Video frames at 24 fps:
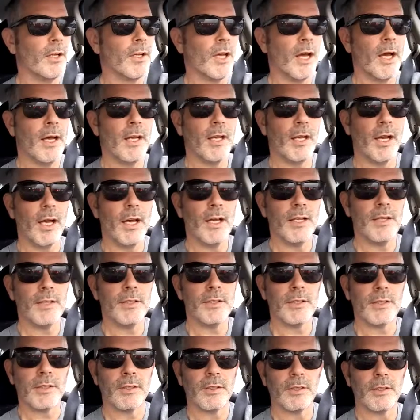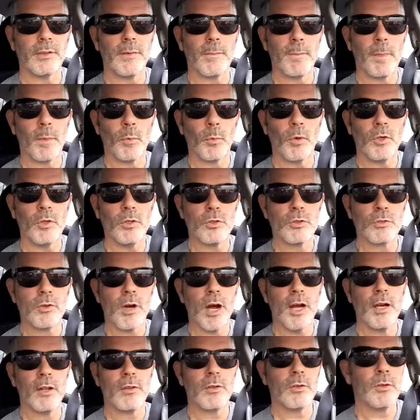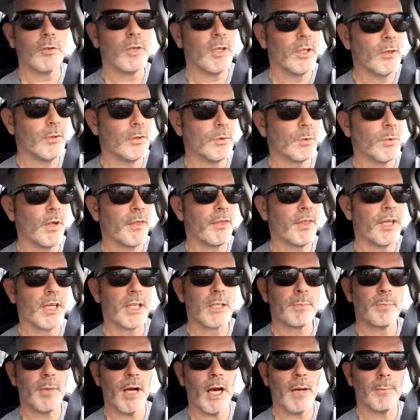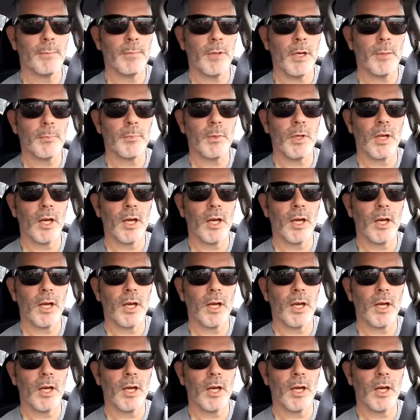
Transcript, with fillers: As what you're trying to do here is when things pop up,